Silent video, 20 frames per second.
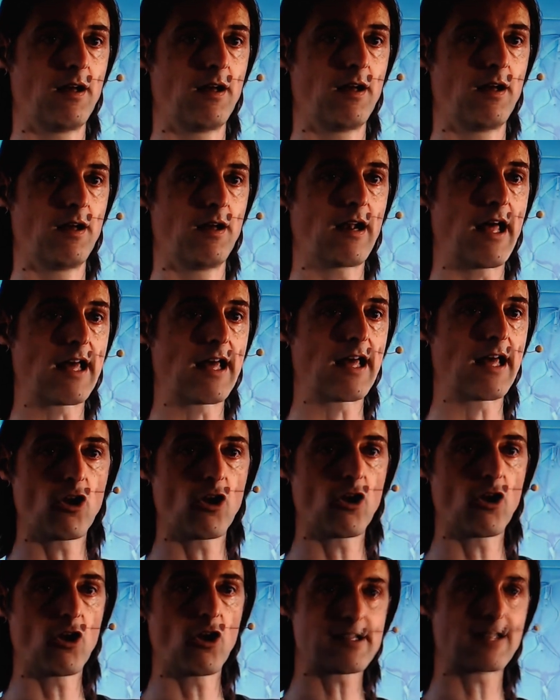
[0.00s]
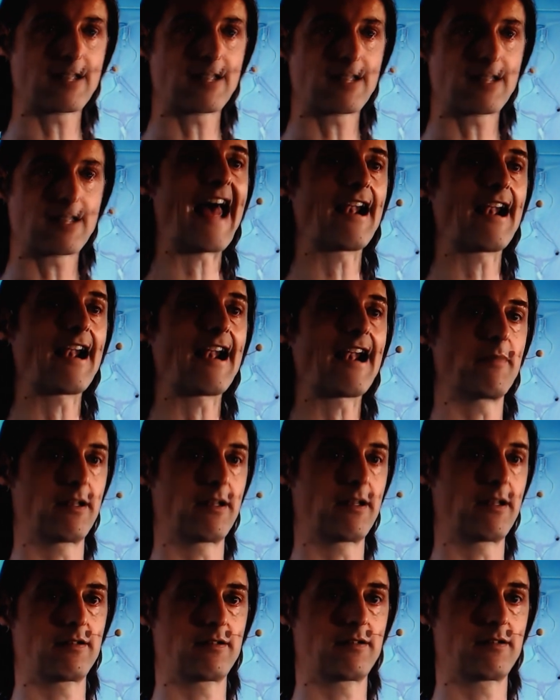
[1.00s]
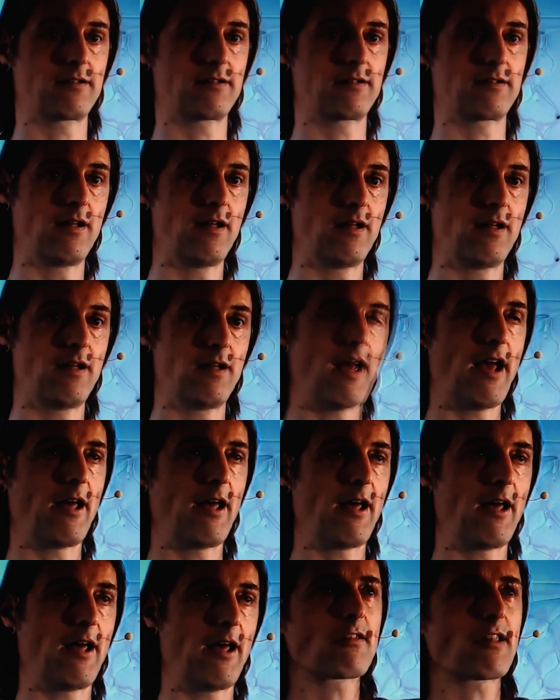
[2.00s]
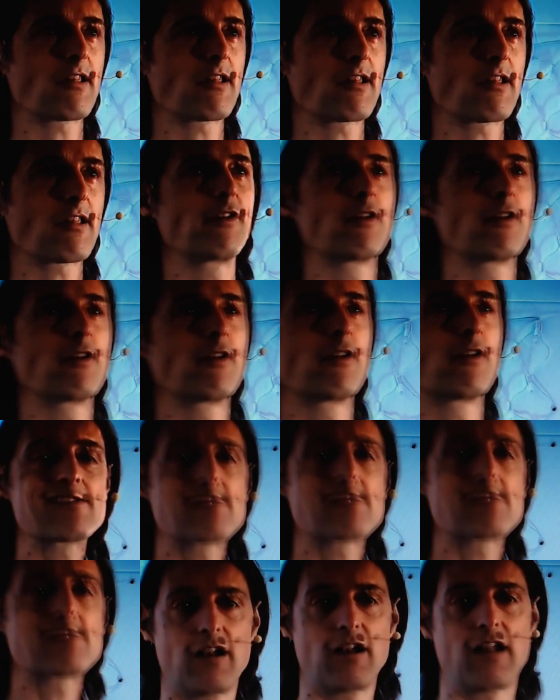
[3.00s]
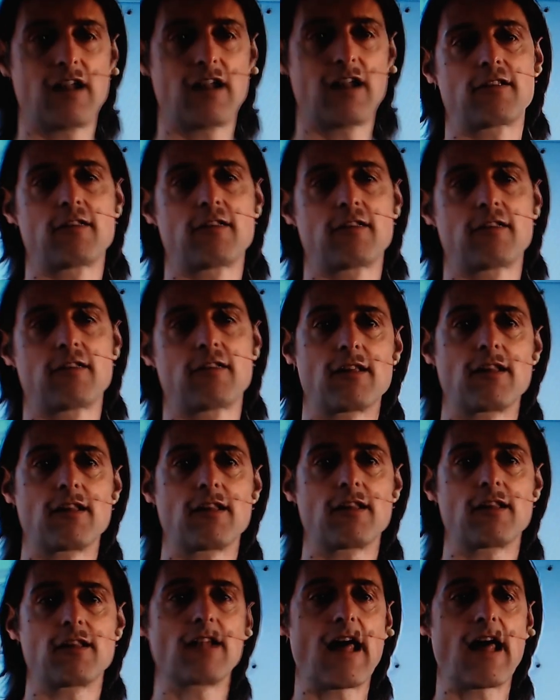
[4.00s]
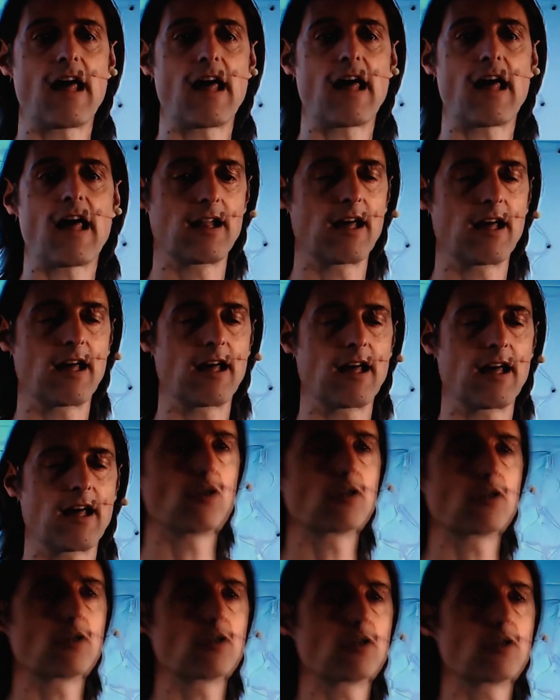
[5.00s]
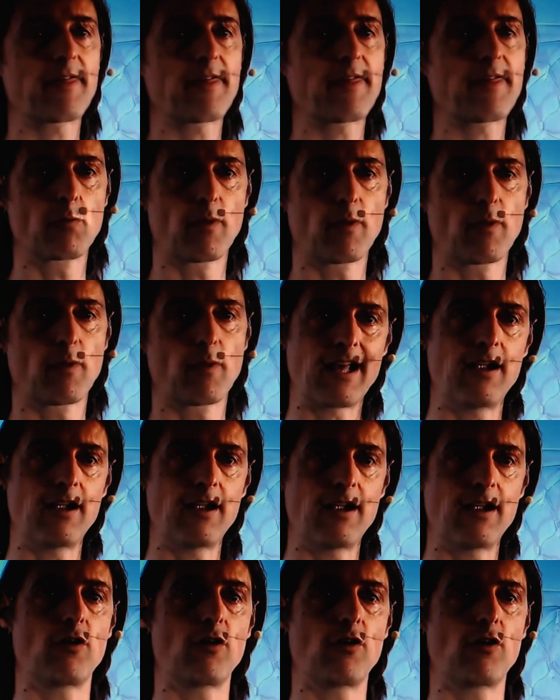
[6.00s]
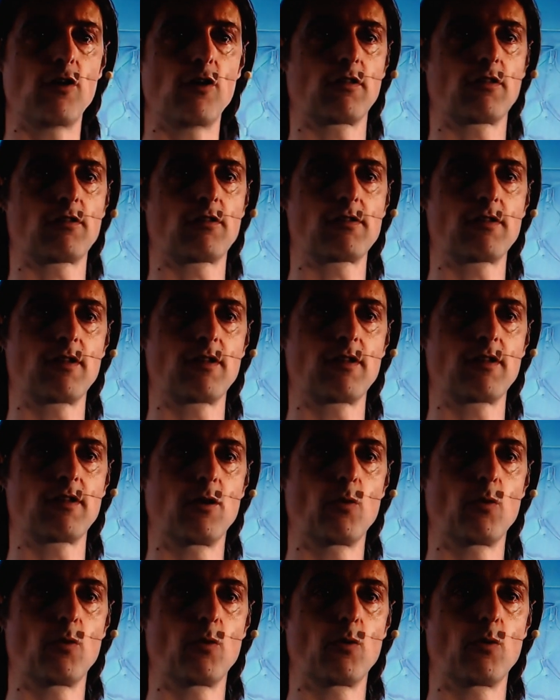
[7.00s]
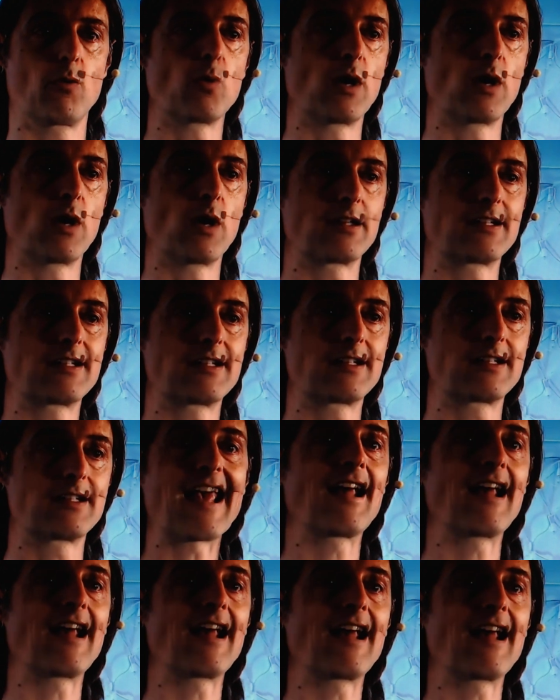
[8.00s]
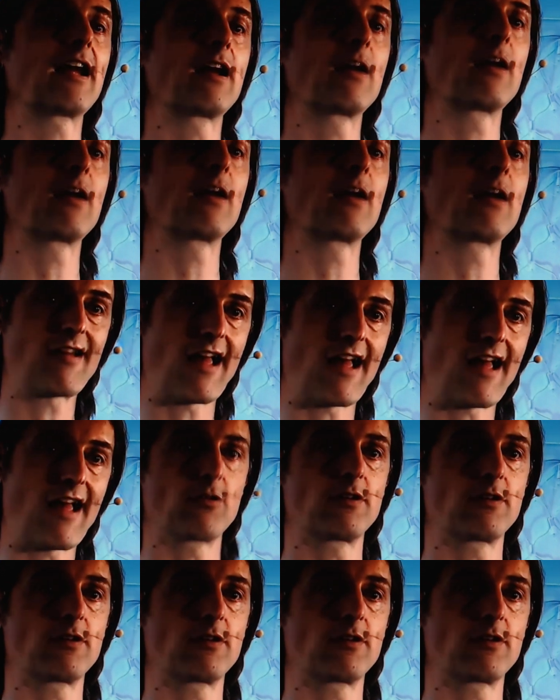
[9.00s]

like a logical element. And this is if you visualize this, it's like the old method with telephones, when you were dialing with sound.